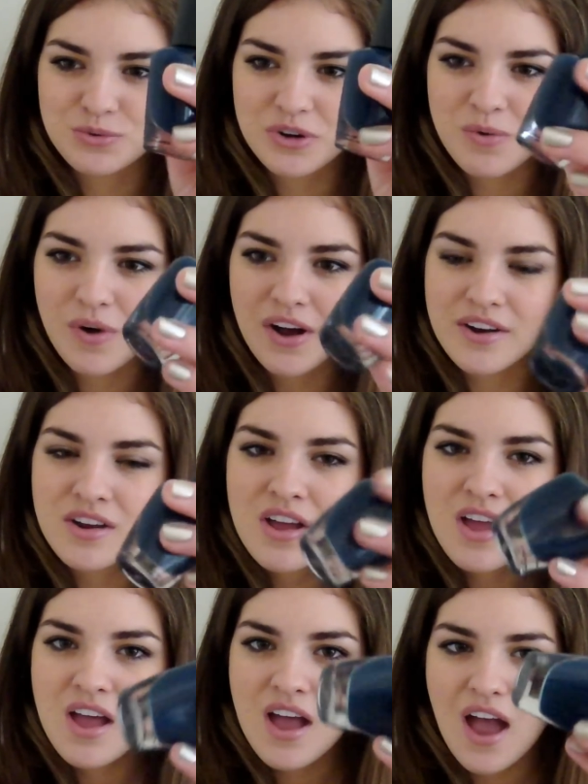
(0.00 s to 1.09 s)
21. And
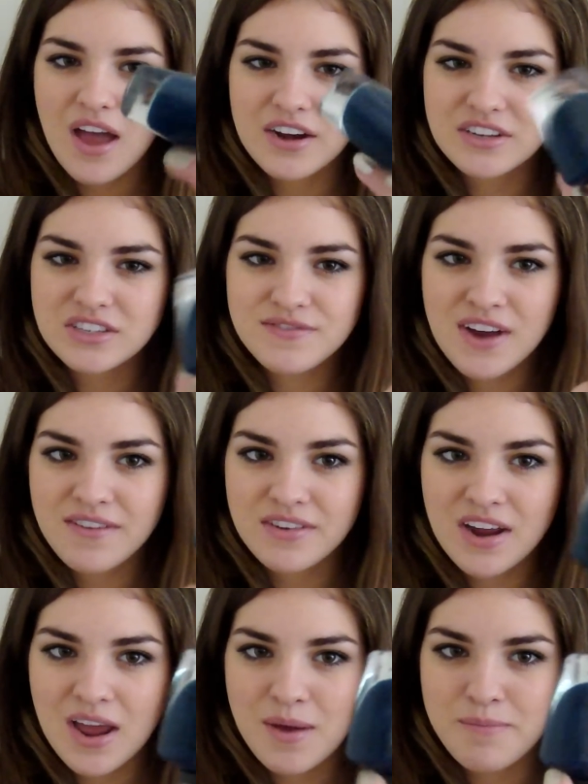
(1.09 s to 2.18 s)
it doesn't even have a
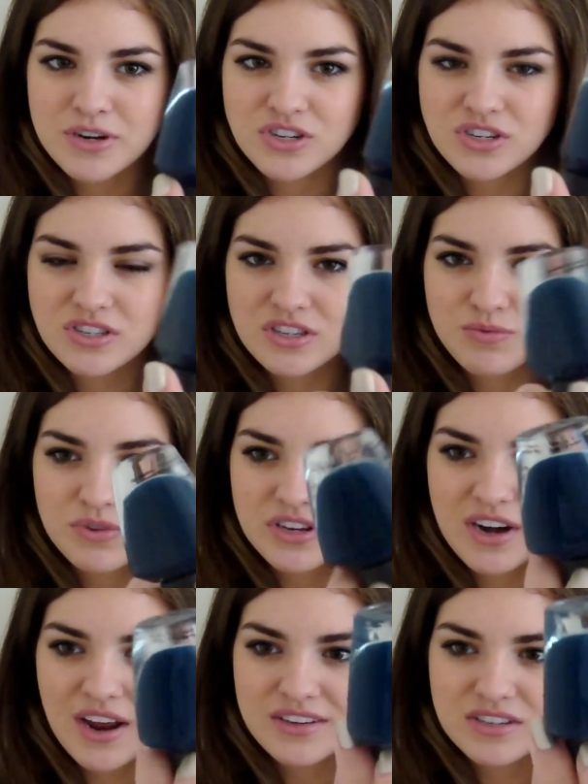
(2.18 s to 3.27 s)
name, but it's just this really
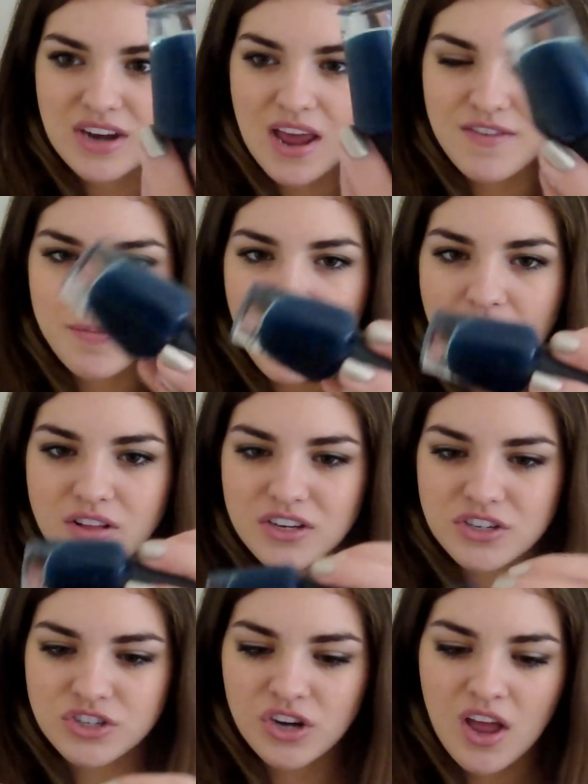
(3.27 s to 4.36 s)
nice navy
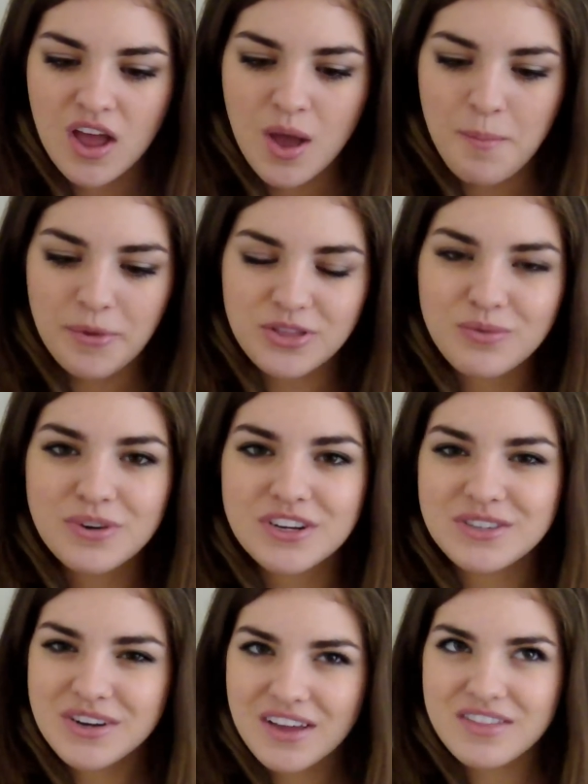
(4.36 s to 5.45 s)
polish. But the
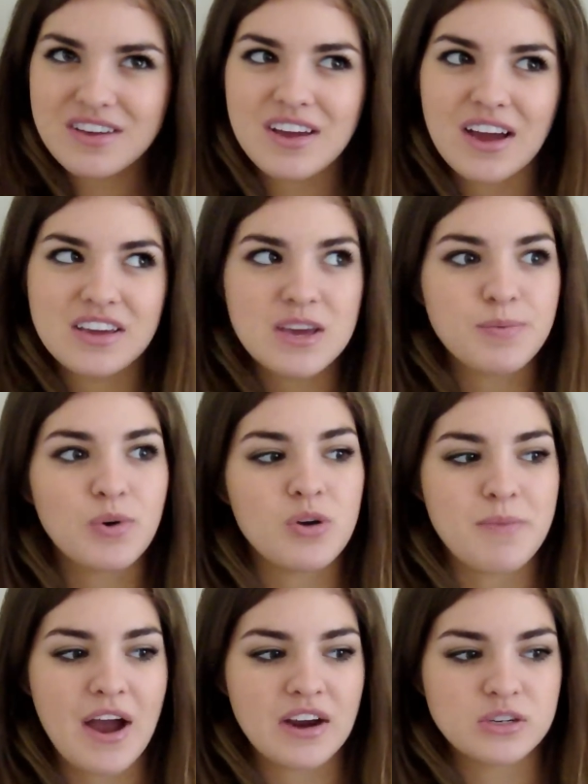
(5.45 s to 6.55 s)
reason I think I keep going
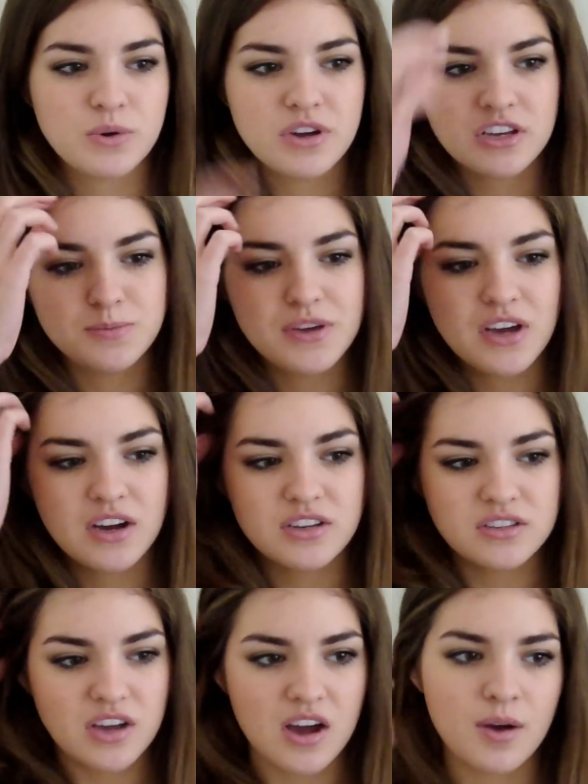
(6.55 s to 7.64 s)
back to it is
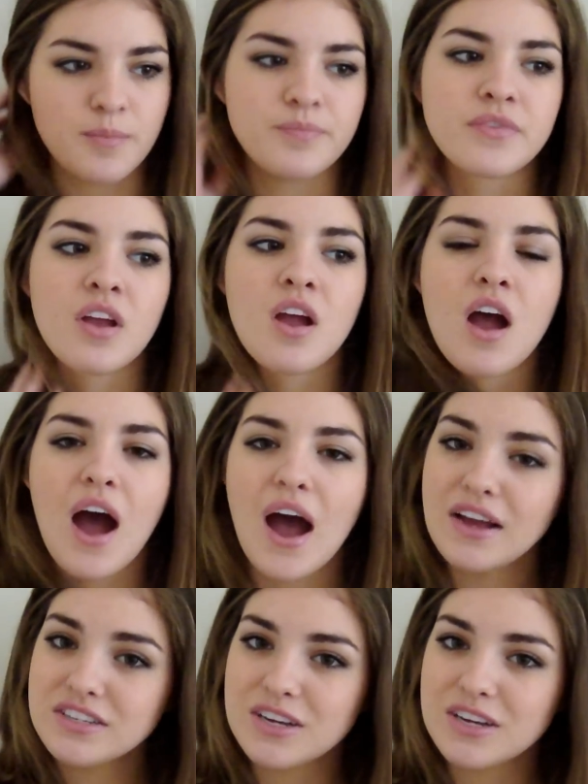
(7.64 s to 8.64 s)
because um, I